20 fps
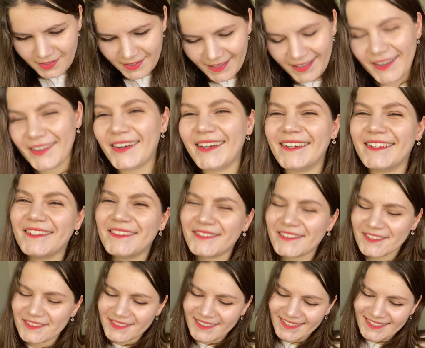Oh, I know
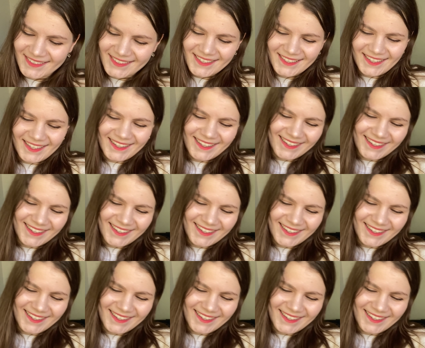which one is it.